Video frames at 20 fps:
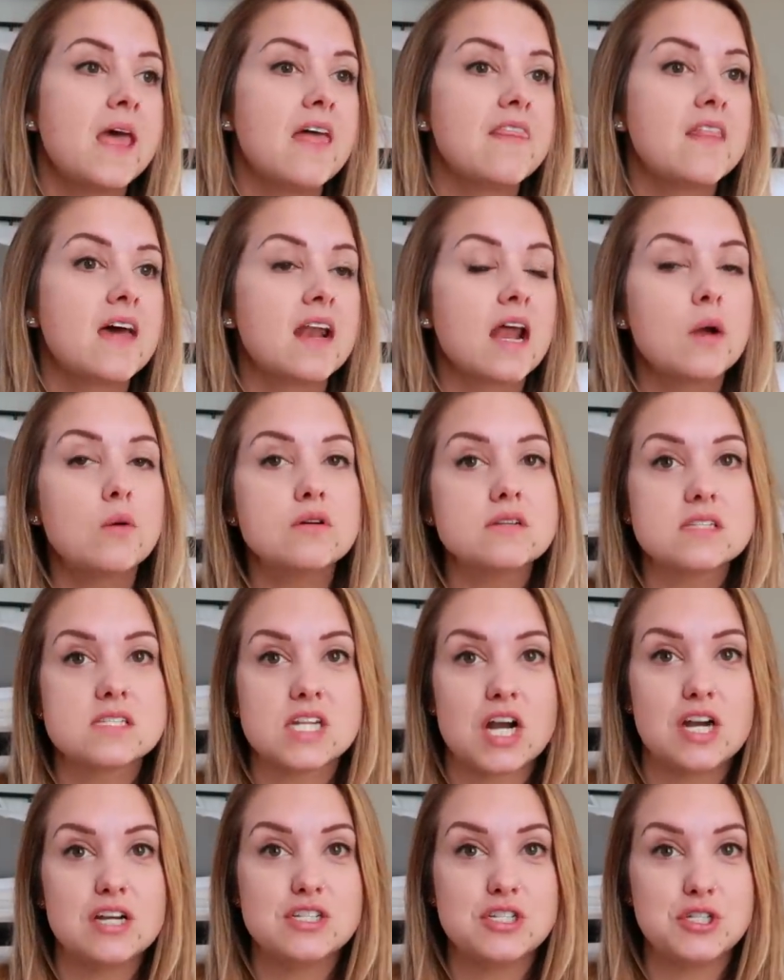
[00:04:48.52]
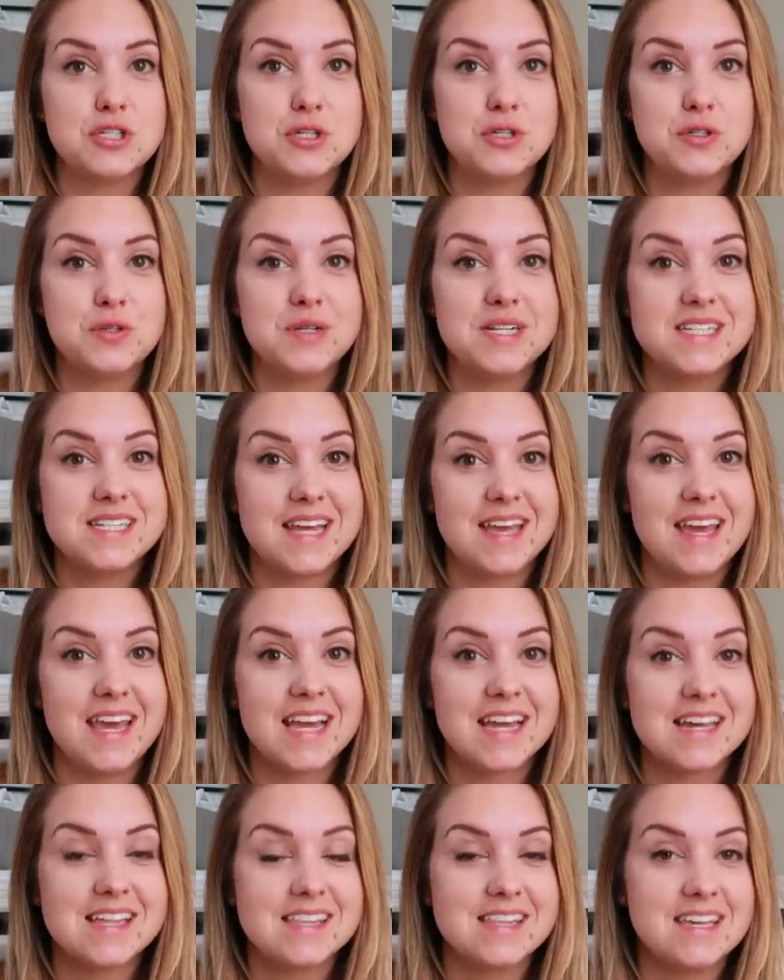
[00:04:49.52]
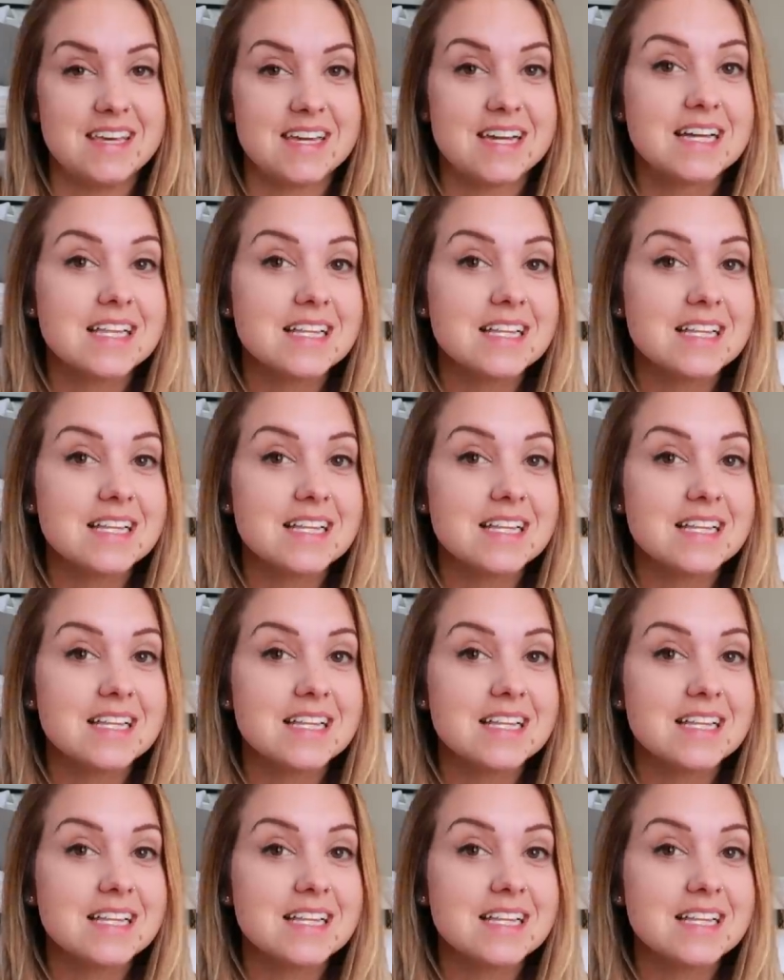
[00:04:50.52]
And then I will start to take the